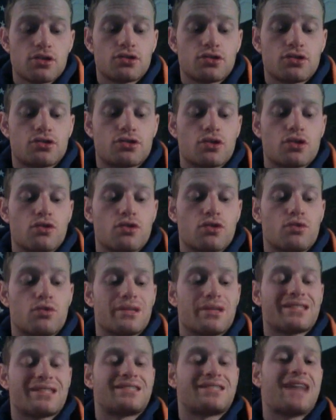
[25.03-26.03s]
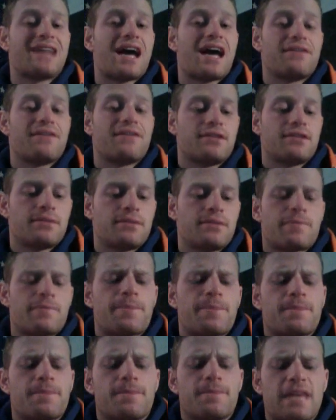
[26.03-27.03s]
So let's dive in.
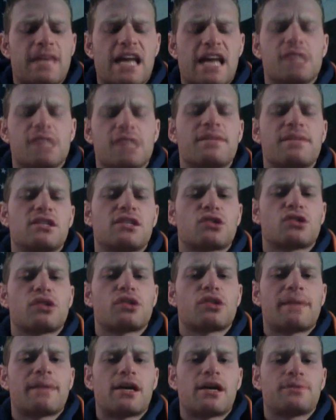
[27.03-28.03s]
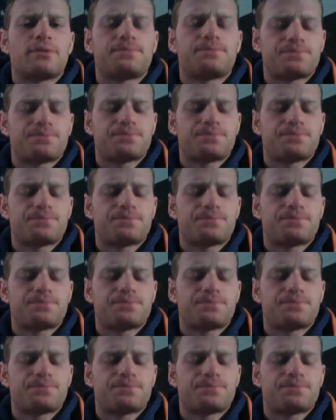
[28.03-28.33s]
The Element is all about